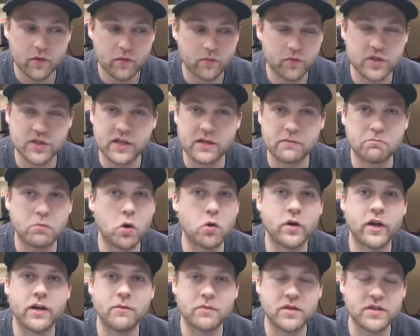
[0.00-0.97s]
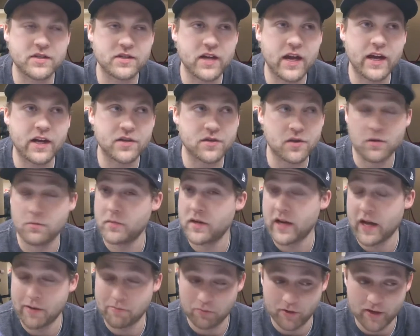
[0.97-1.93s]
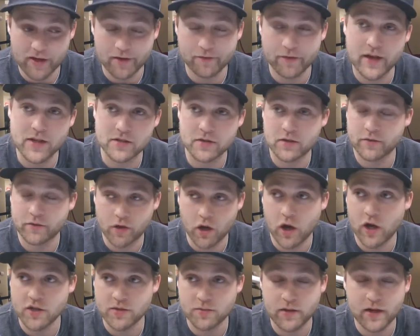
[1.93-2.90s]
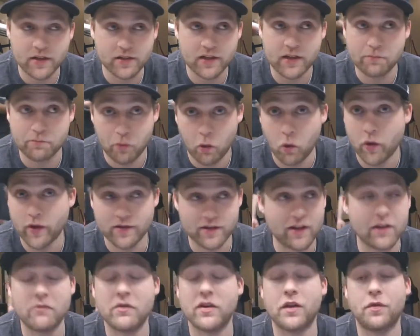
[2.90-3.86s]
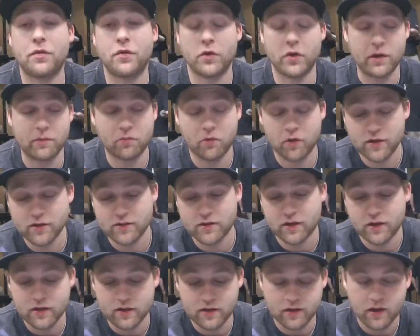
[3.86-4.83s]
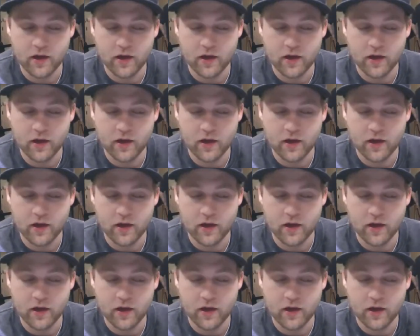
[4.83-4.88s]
just like bonehead mistakes or me not playing fast enough caused me not to get points. I didn't even get 30 points there.